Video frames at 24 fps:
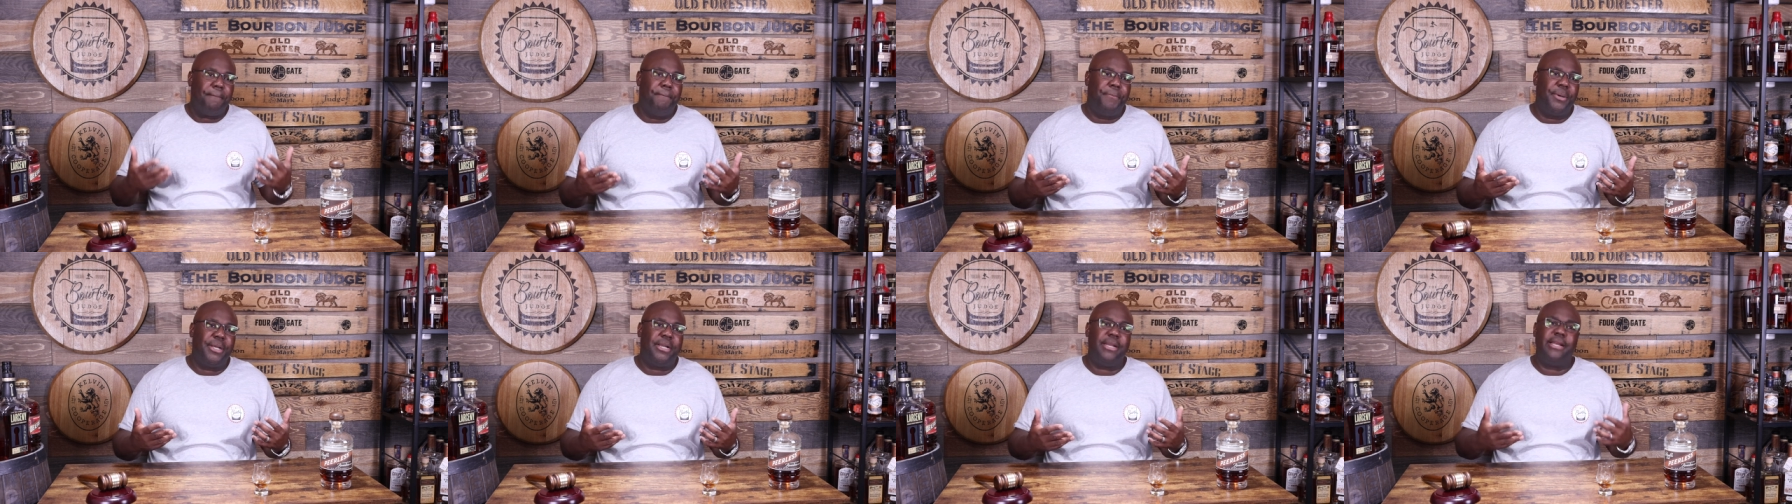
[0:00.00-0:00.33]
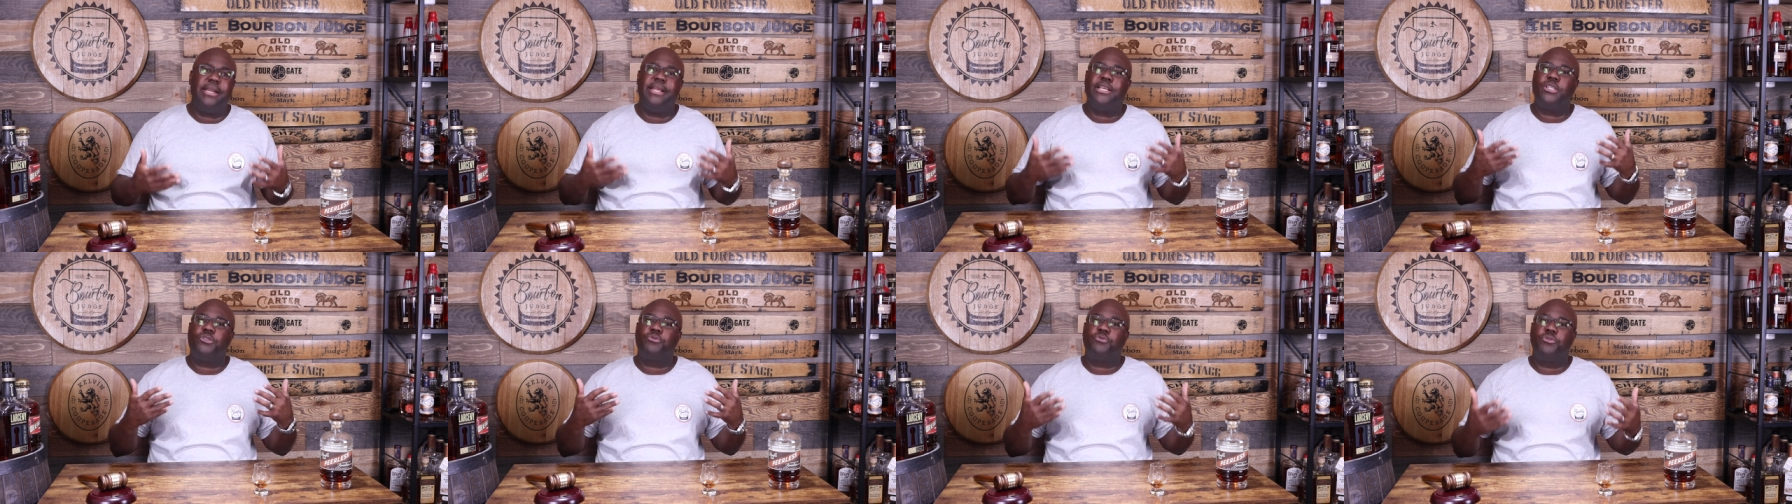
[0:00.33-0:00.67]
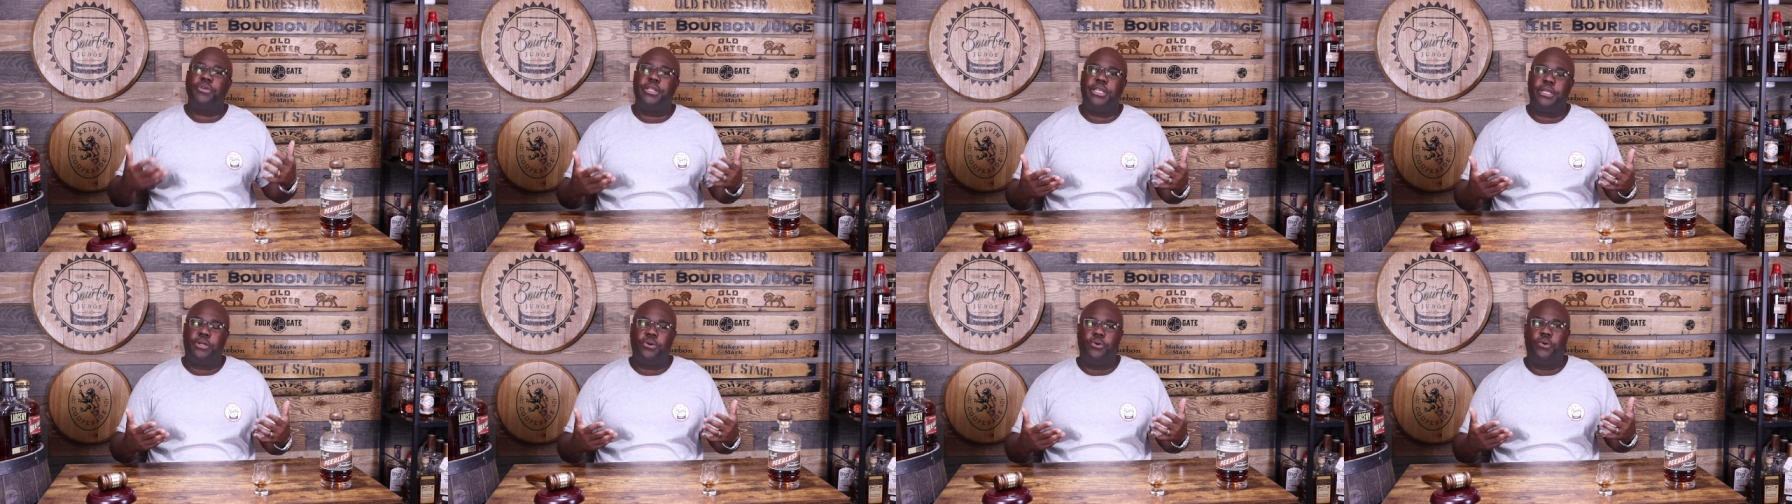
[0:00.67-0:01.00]
but it is
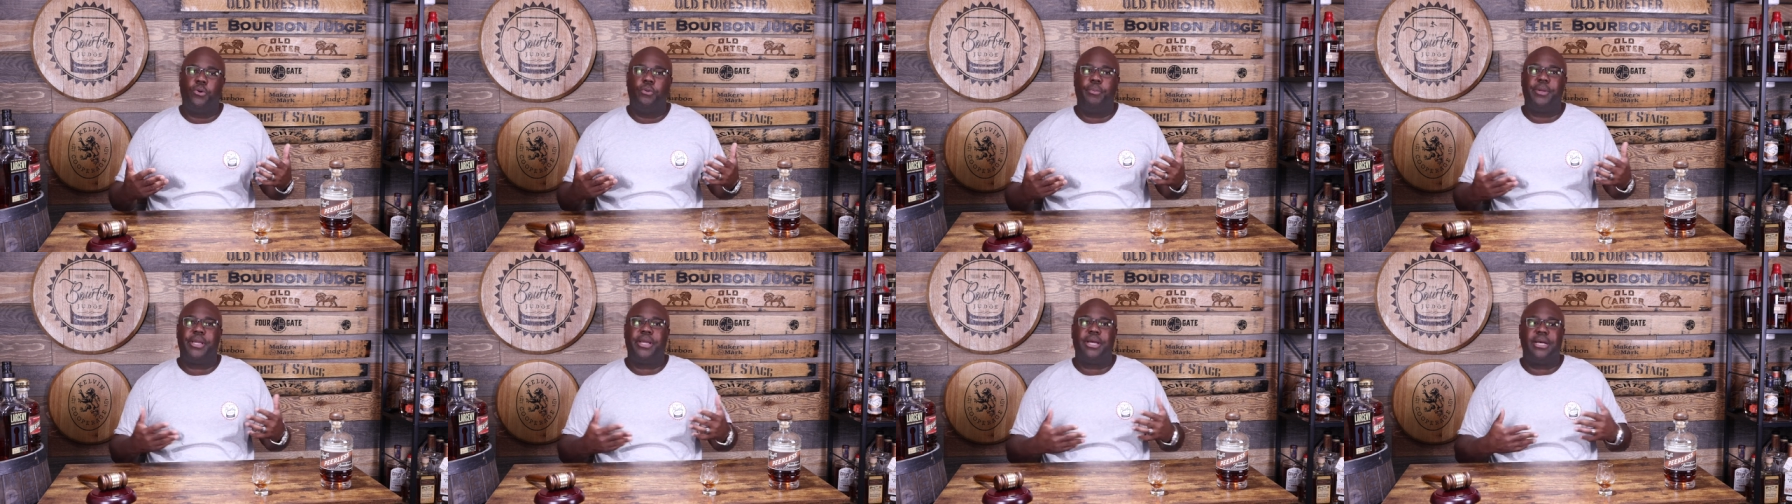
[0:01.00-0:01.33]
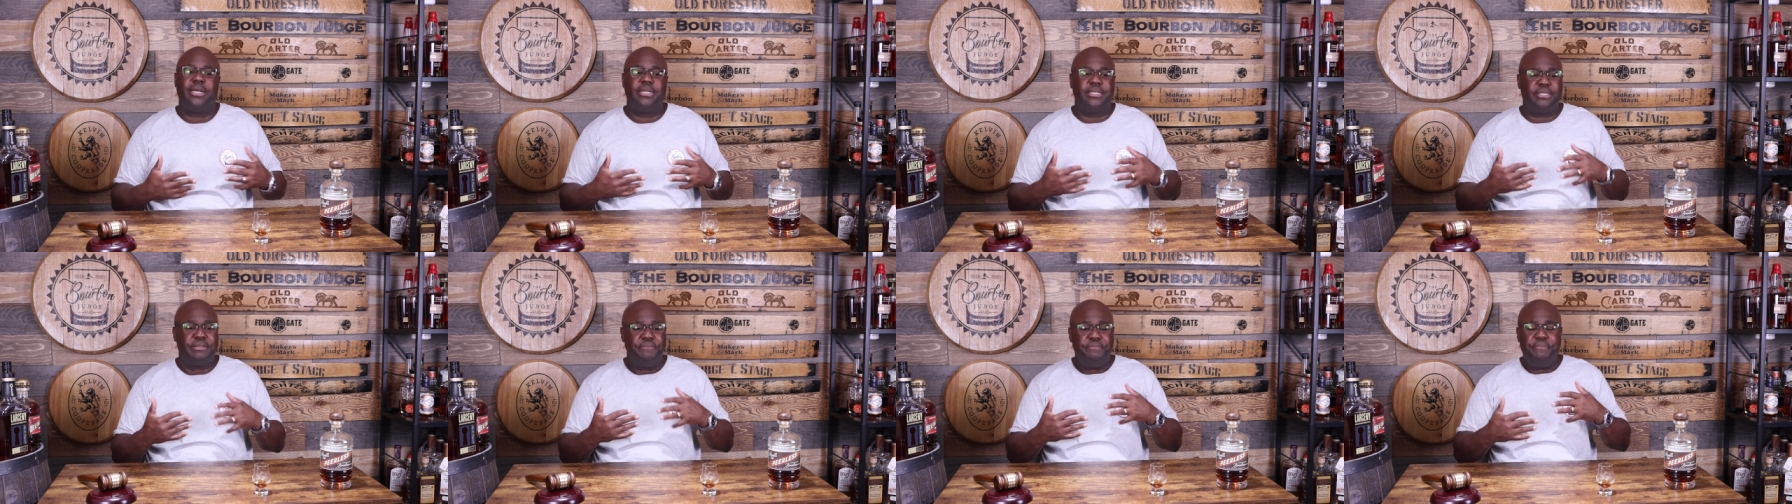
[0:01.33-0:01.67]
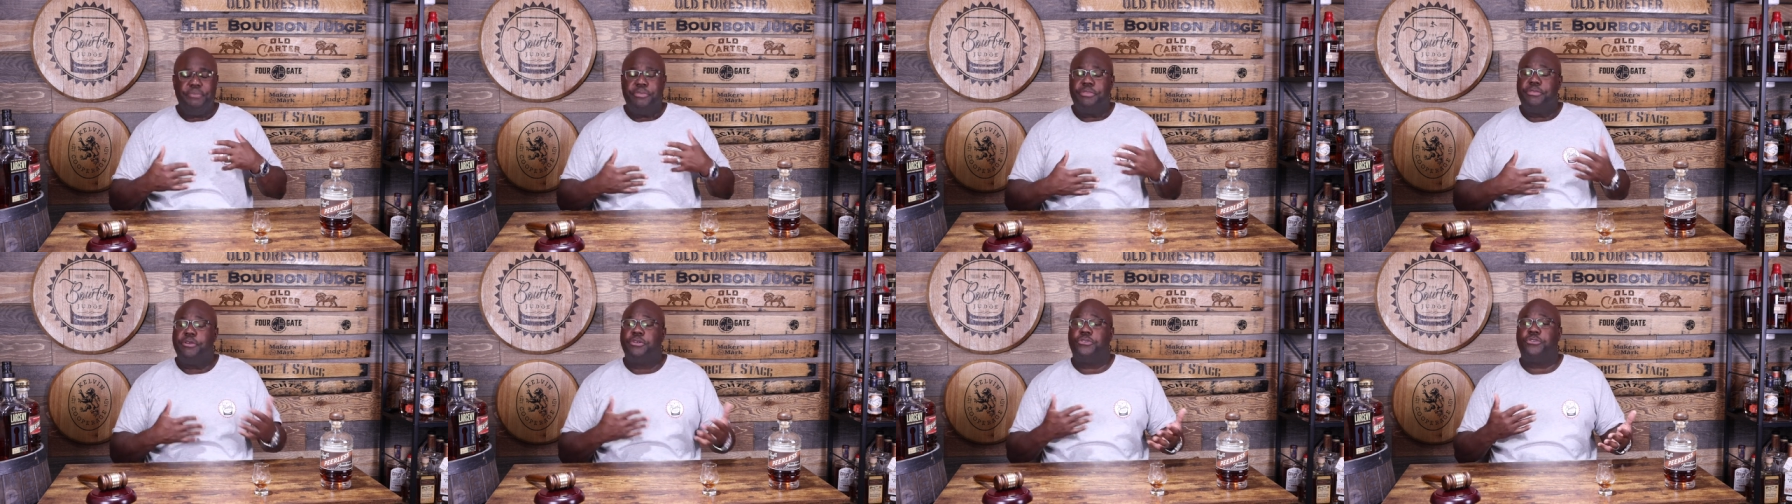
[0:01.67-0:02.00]
really cool because
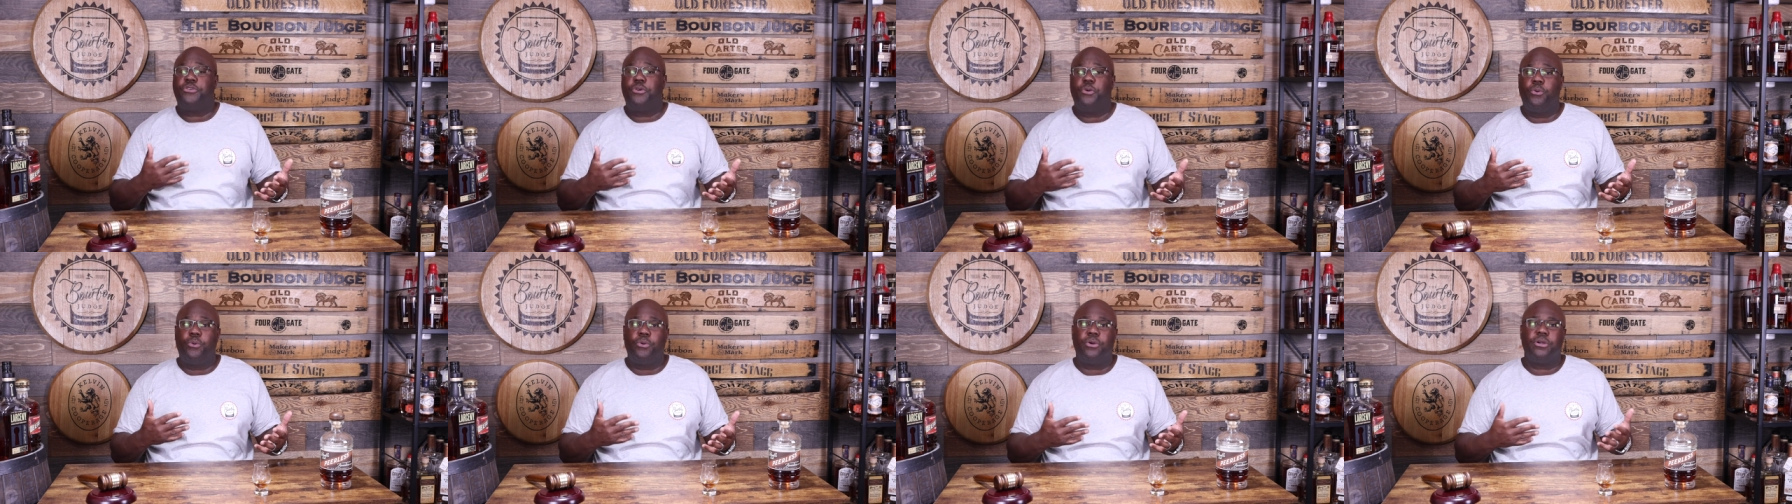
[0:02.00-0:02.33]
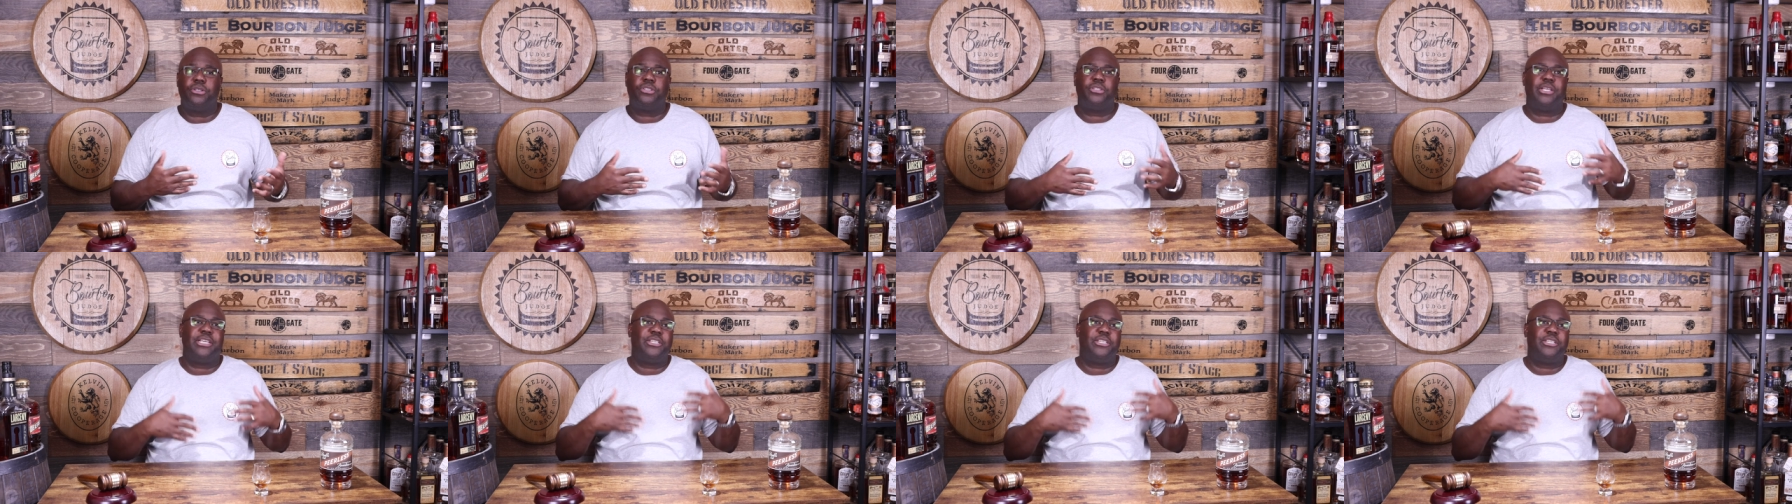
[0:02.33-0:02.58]
their tours,